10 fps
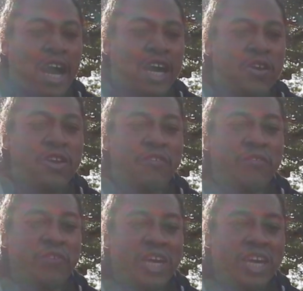I don't even
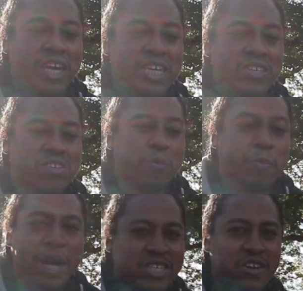think it's the badge.